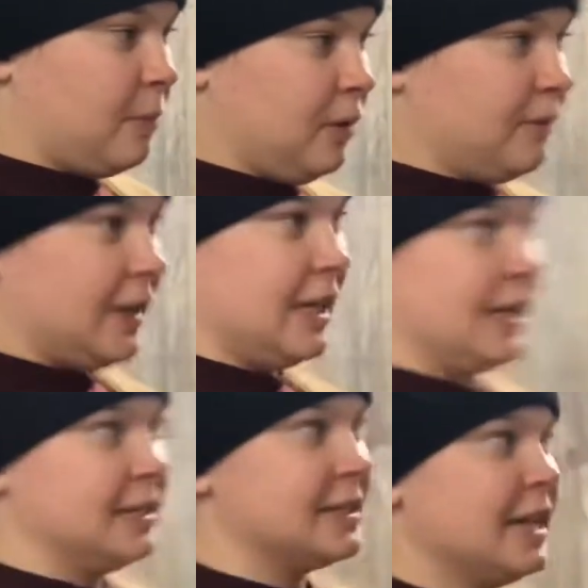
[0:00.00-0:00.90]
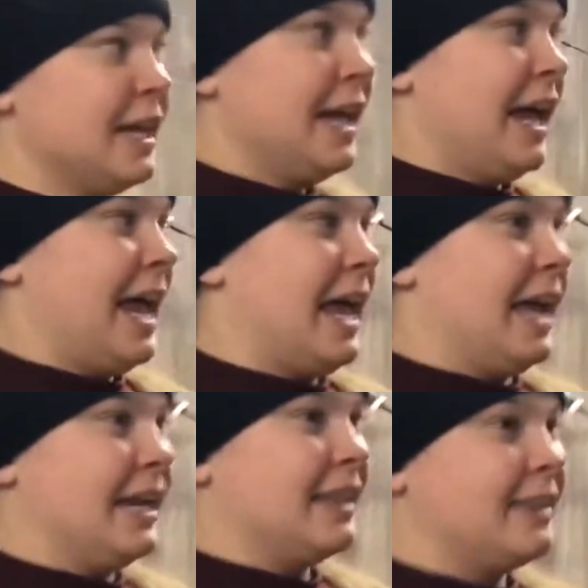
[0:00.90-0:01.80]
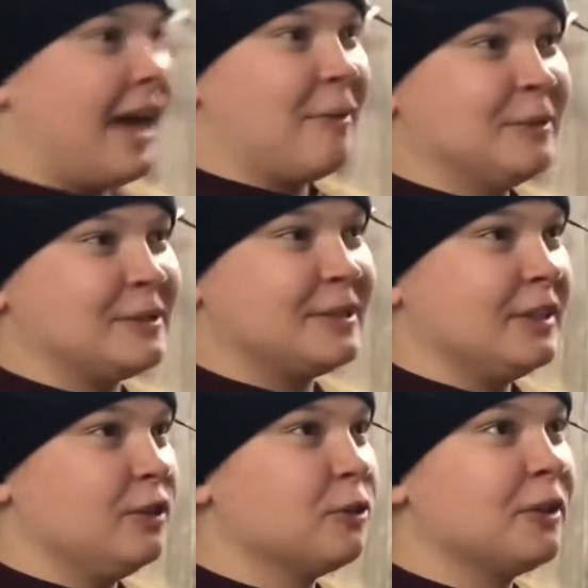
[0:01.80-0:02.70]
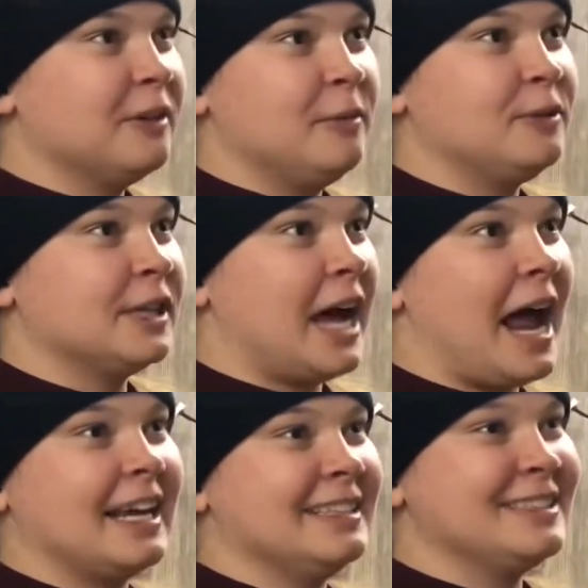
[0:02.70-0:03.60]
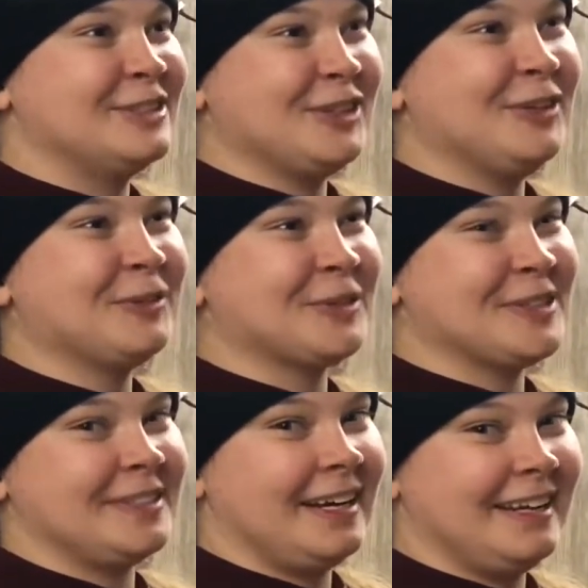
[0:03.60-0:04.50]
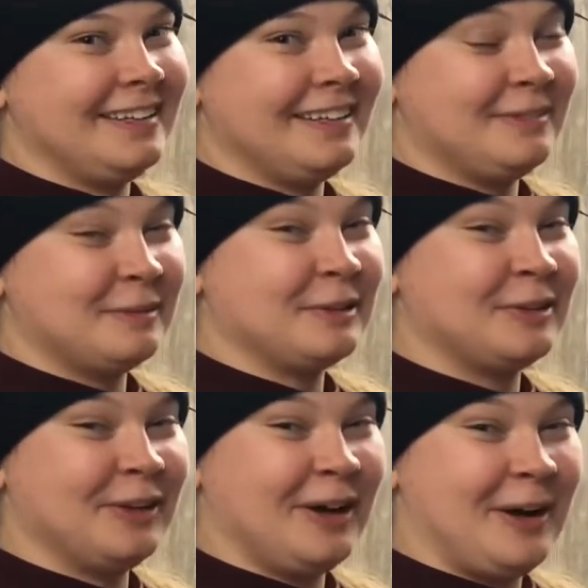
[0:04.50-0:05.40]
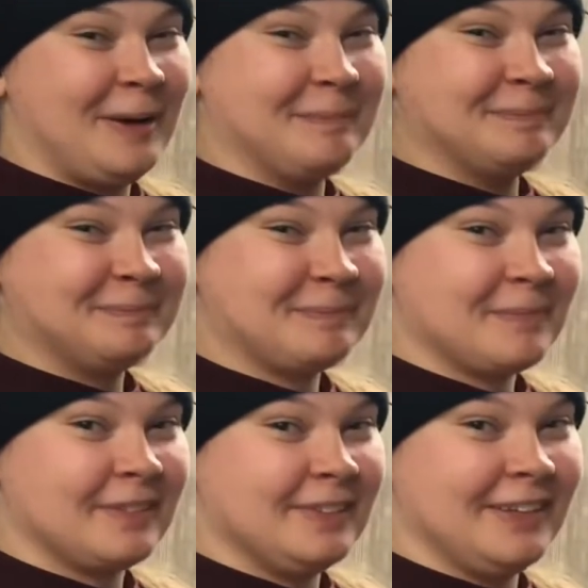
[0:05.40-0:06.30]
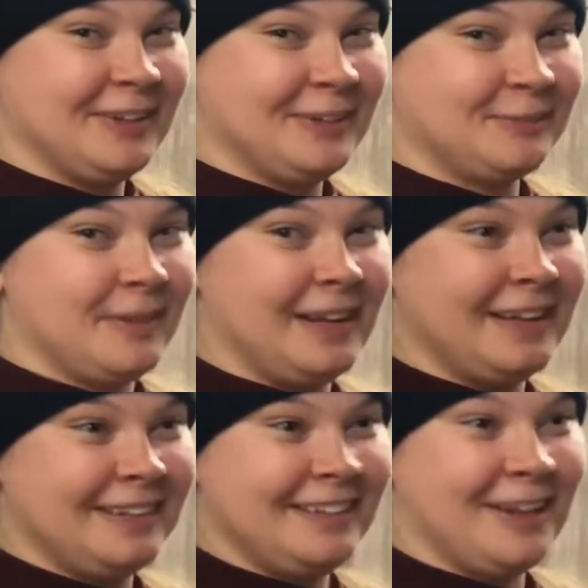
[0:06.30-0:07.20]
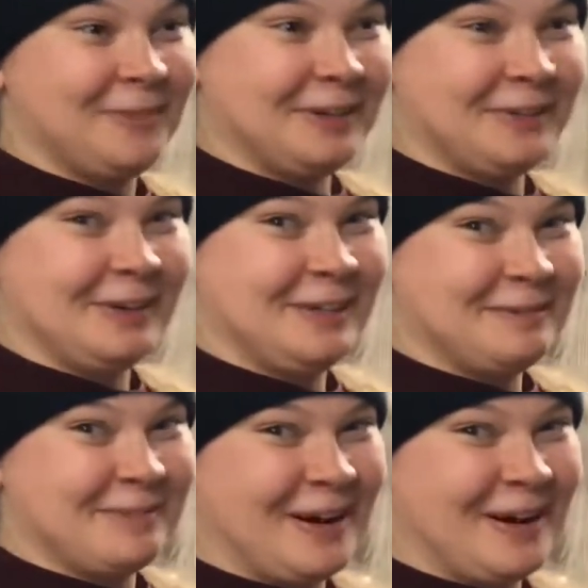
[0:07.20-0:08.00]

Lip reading: of the kids, and that was learning the music. I can still recite the red and yellow and green and brown and